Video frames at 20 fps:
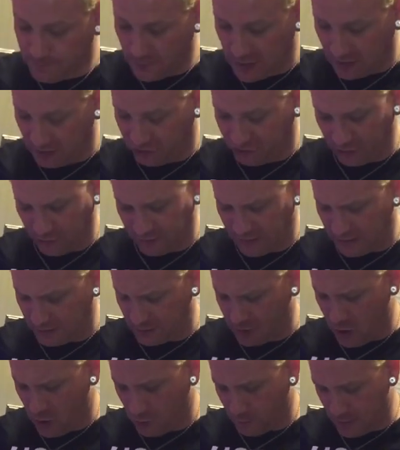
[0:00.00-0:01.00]
And she was
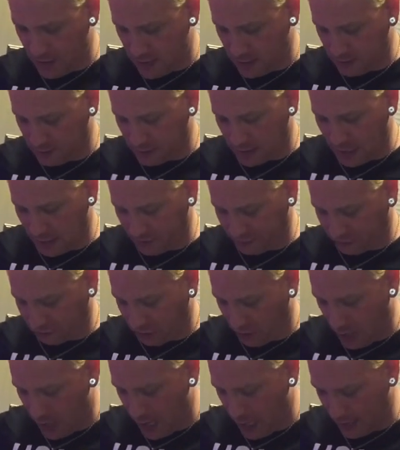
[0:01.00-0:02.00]
like, No, man, you got to
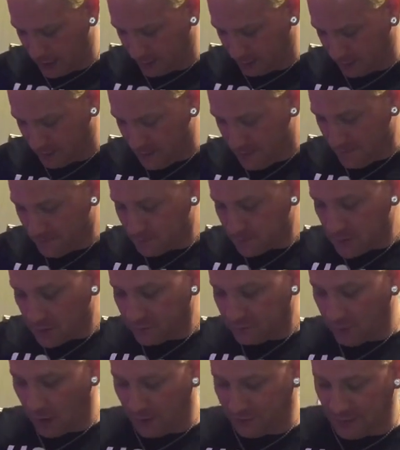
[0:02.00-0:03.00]
try it.
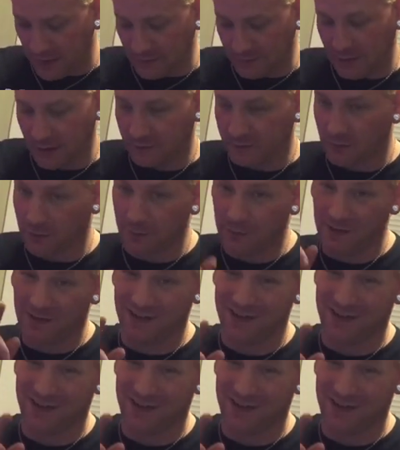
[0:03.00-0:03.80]
So I think that's going to be